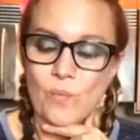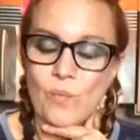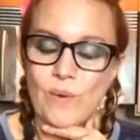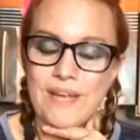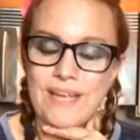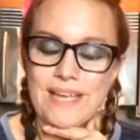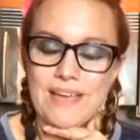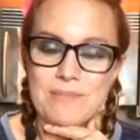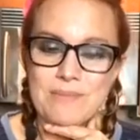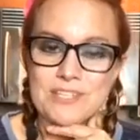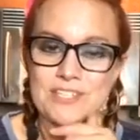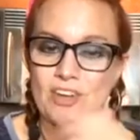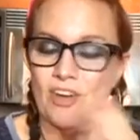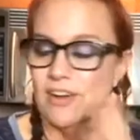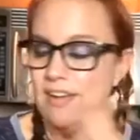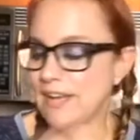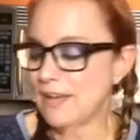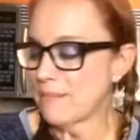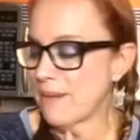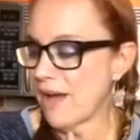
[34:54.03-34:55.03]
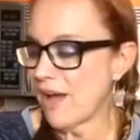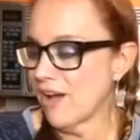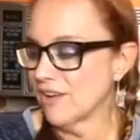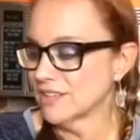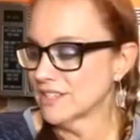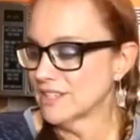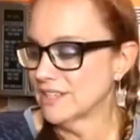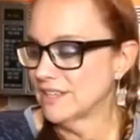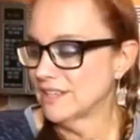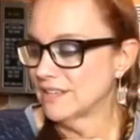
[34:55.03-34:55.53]
We have been talking
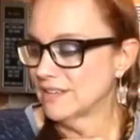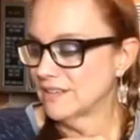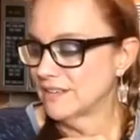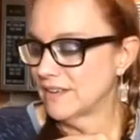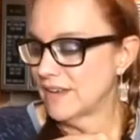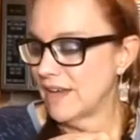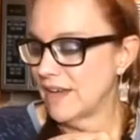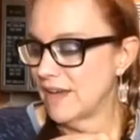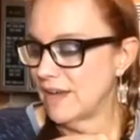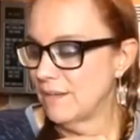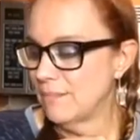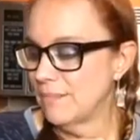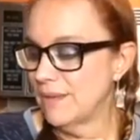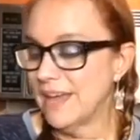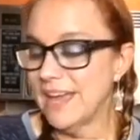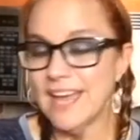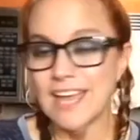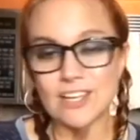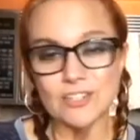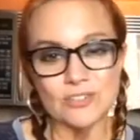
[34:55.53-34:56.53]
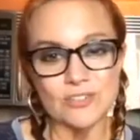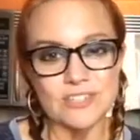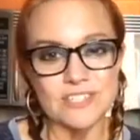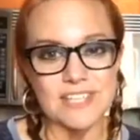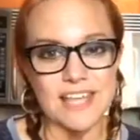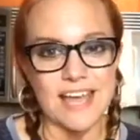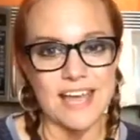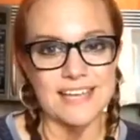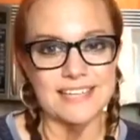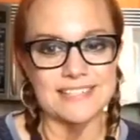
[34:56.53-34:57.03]
about um,
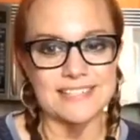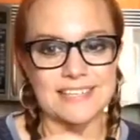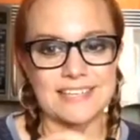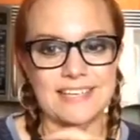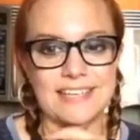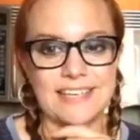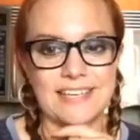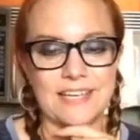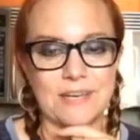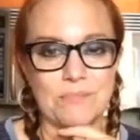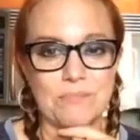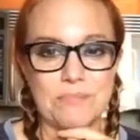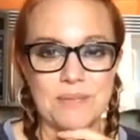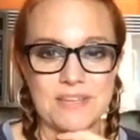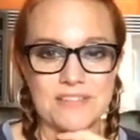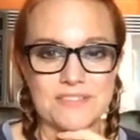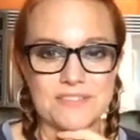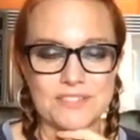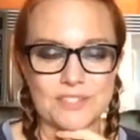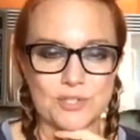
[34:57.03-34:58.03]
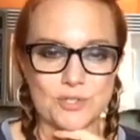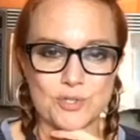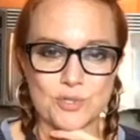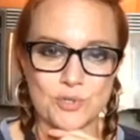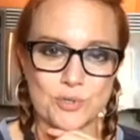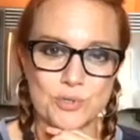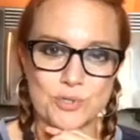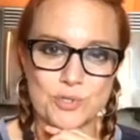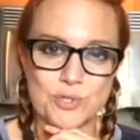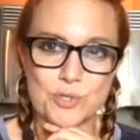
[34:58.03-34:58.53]
exercising and myths and
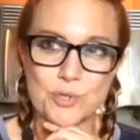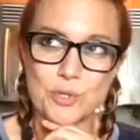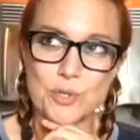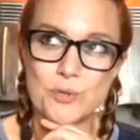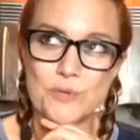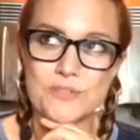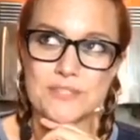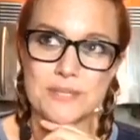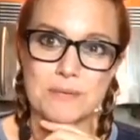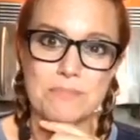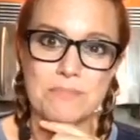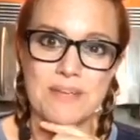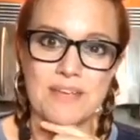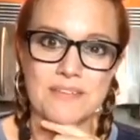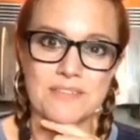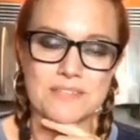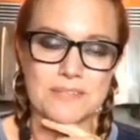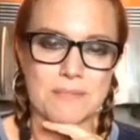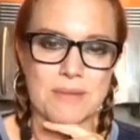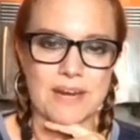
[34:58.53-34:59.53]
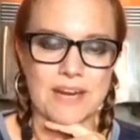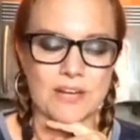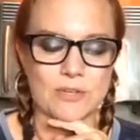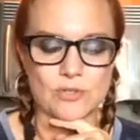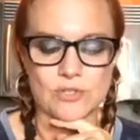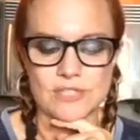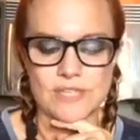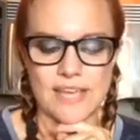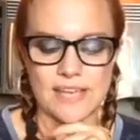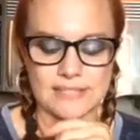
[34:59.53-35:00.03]
tr truths and myths about
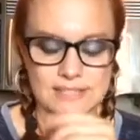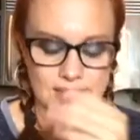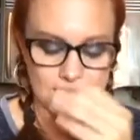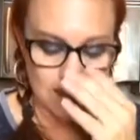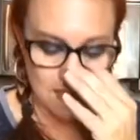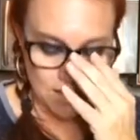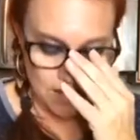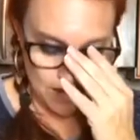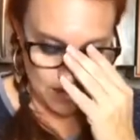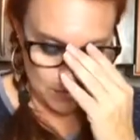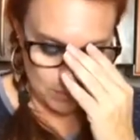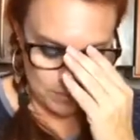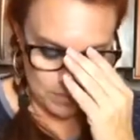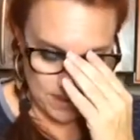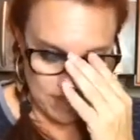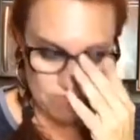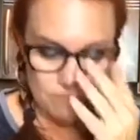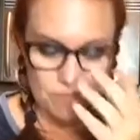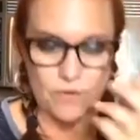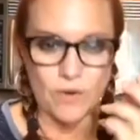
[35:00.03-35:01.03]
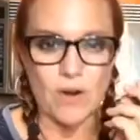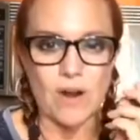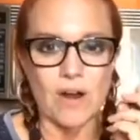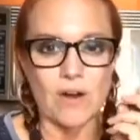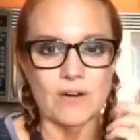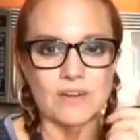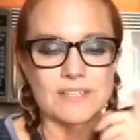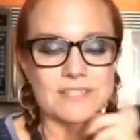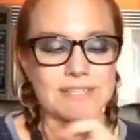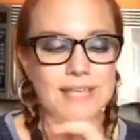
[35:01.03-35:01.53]
exercising, but for
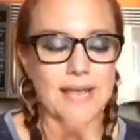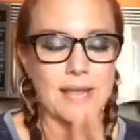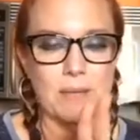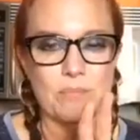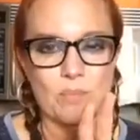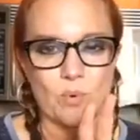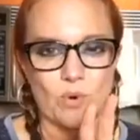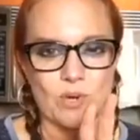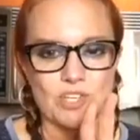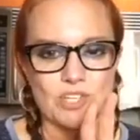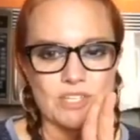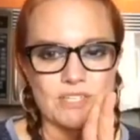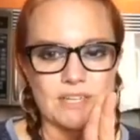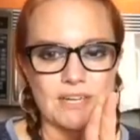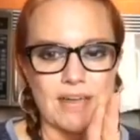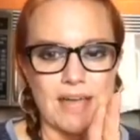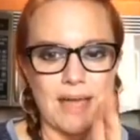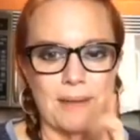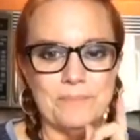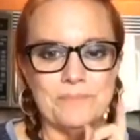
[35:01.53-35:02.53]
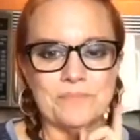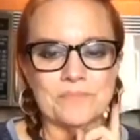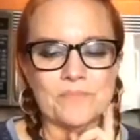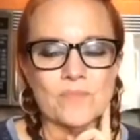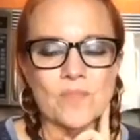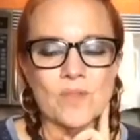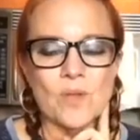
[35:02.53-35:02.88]
our second portion tonight,